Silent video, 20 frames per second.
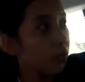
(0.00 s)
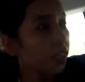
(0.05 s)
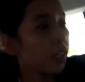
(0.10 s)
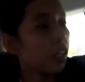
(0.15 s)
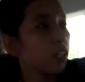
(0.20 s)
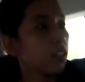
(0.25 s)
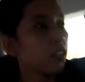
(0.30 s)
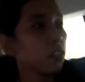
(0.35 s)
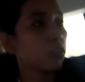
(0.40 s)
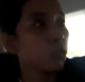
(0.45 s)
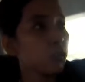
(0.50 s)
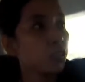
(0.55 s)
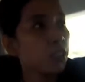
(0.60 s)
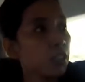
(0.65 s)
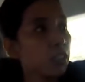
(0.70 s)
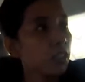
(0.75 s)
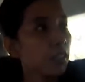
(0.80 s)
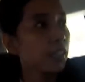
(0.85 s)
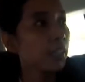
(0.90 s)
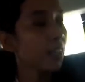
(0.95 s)
we can do
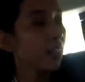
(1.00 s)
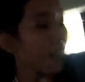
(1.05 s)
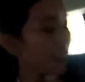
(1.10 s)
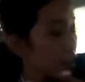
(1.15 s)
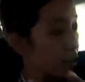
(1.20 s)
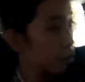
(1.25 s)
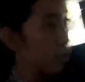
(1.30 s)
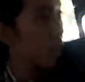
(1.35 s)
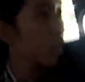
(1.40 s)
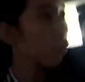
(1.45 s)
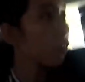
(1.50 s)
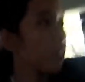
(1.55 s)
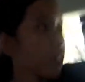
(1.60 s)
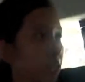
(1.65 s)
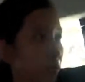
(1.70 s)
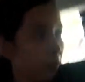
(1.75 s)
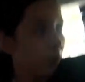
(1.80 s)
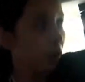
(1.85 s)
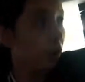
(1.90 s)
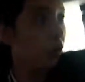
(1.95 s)
the RSU handover
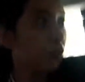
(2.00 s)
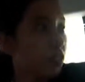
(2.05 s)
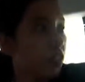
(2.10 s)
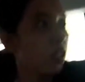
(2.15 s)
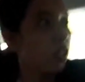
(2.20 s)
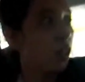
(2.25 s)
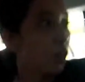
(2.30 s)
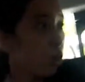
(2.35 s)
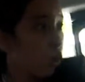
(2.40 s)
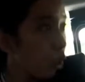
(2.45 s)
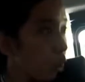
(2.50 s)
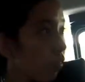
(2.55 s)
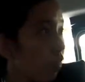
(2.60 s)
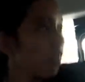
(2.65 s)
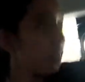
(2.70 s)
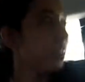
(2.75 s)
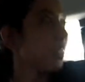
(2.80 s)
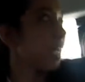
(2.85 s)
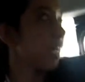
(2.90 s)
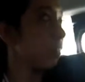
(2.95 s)
support over
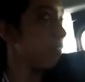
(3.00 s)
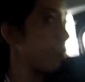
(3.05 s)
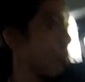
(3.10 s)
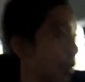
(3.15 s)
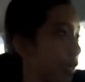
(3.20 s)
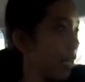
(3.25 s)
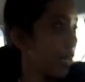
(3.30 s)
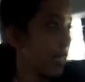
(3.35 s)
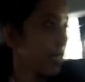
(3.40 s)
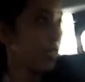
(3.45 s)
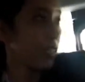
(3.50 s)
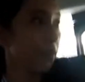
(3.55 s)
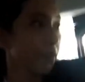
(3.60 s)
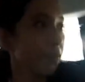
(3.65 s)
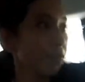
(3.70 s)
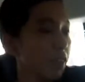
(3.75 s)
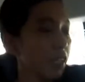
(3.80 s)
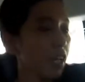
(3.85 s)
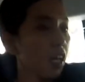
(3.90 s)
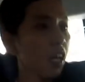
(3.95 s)
the 11 buildings.
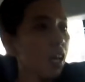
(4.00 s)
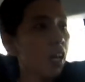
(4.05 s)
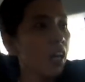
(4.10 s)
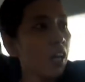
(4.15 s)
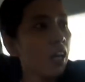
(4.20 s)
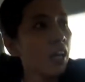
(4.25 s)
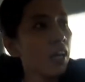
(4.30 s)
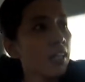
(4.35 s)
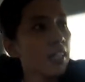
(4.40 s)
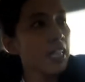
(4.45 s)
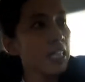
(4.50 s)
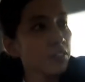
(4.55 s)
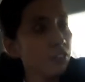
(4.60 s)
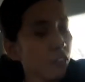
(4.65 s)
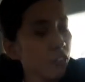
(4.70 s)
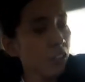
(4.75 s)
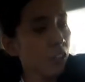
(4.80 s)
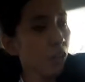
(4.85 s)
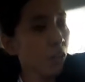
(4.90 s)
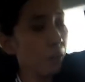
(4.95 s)
And as
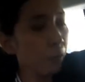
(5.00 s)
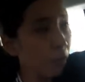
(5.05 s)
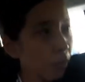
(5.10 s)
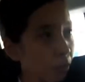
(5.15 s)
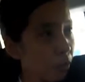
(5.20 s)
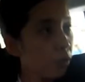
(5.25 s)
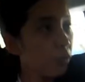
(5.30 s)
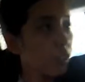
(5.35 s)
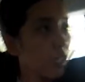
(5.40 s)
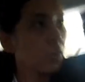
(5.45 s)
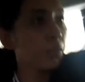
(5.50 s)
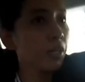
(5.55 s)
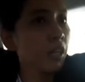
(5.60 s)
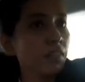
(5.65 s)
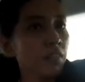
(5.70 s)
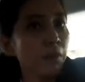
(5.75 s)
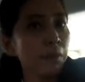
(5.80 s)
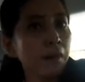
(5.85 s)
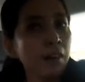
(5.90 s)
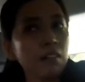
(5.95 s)
for the onboard unit, we
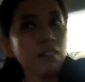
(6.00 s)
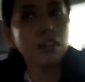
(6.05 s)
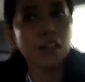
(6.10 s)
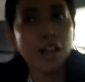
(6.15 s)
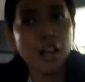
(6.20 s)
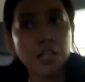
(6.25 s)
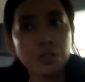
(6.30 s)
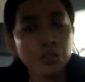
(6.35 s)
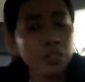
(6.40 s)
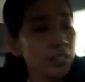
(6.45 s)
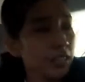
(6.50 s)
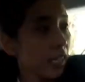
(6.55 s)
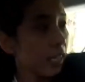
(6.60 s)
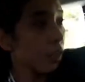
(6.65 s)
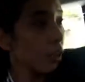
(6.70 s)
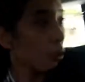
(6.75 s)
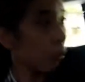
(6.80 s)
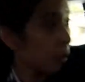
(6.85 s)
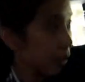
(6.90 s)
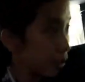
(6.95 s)
have about 28
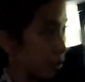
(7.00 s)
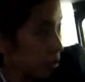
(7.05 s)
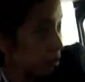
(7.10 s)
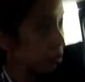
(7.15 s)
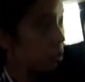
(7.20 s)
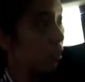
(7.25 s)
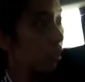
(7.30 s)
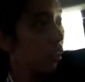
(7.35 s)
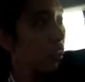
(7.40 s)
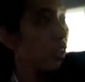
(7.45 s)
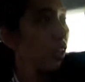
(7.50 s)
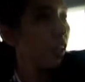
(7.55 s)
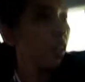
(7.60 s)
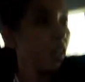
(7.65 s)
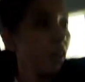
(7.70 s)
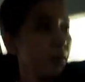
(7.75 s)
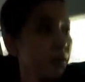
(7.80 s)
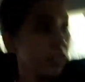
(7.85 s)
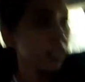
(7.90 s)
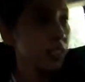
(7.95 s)
OBUs.
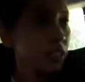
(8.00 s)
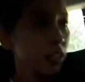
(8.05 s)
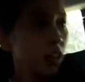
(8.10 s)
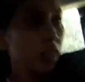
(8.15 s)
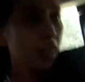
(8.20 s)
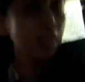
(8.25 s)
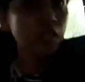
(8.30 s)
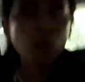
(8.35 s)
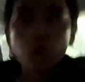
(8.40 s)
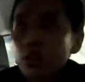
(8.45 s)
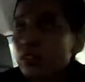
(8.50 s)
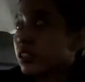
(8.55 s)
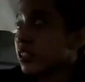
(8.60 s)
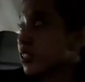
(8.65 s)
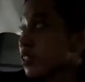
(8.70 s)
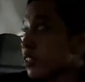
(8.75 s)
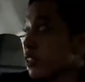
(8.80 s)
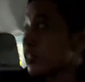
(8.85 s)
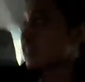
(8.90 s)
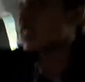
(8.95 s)
And we install it on
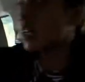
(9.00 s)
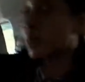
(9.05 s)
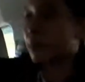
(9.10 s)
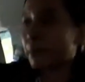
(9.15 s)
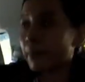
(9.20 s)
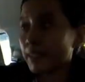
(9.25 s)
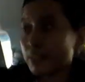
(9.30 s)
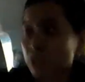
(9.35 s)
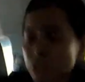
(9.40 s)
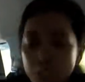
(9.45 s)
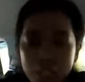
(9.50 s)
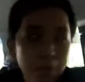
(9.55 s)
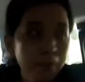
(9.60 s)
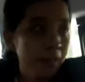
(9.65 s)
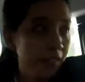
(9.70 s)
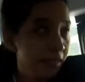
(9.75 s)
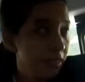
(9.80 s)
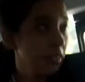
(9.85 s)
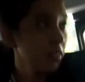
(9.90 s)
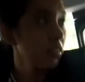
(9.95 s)
the campus shuttle
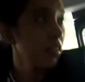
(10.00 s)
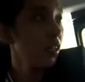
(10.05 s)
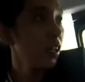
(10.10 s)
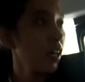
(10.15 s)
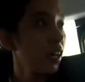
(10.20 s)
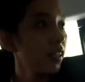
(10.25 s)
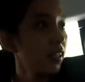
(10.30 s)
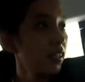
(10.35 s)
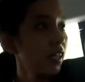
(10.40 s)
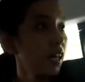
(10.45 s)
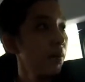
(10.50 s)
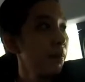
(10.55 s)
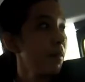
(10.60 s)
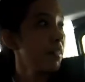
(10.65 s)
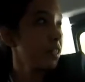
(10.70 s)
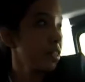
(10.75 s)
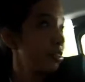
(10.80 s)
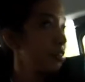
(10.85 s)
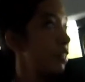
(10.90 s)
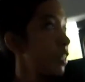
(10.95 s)
bus and the campus
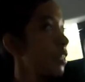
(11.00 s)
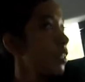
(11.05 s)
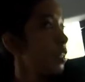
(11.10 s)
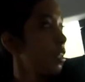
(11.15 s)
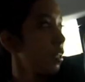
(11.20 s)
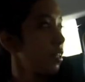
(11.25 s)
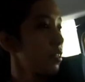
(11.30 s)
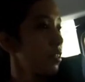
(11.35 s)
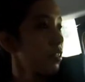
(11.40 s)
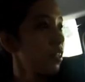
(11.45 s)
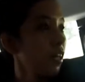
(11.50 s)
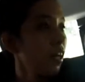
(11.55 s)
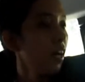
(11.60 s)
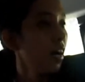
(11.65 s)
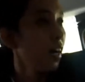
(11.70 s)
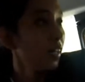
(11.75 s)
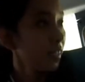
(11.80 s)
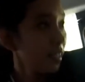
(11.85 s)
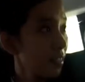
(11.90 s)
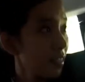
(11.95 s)
security cars
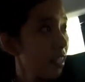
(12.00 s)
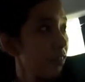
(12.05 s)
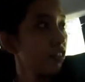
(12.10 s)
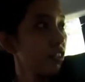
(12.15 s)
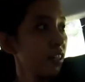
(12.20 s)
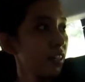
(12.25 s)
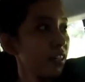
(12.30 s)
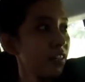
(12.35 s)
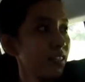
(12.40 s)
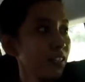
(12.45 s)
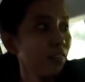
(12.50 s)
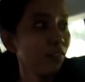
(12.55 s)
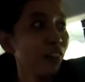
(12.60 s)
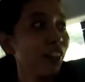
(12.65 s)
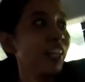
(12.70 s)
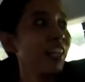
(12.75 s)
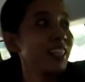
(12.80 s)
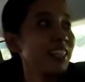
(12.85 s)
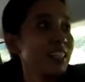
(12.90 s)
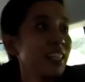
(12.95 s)
and the staff cars,
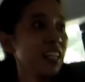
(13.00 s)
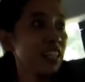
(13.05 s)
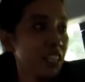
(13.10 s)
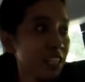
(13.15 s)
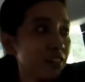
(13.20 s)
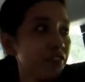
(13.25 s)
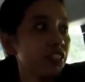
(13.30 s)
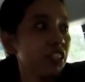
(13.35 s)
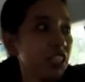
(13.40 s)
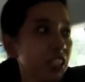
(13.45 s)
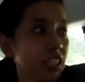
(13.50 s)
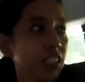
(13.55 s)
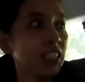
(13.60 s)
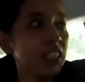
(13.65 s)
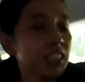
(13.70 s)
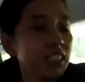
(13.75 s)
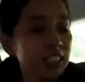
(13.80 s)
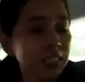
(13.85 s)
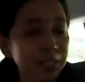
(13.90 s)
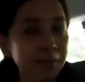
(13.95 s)
faculty and staff cars.
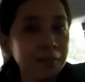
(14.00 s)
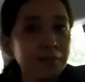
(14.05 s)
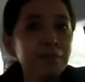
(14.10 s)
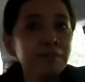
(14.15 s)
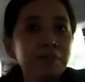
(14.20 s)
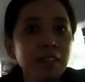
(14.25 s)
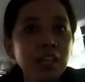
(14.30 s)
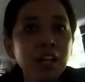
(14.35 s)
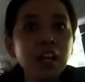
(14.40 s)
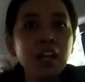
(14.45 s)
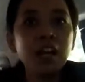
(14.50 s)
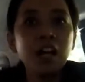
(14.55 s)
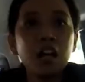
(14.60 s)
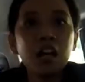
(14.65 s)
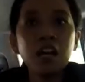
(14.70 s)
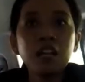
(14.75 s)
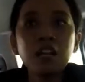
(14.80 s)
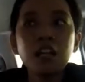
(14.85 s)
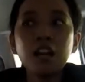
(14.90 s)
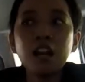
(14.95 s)

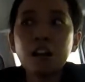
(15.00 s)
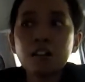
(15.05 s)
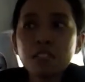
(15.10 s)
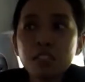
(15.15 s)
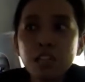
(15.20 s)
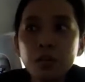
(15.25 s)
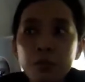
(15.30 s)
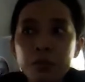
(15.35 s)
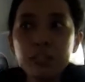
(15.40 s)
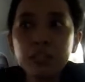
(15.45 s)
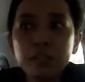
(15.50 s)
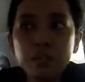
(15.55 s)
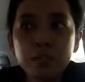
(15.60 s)
And alongside with the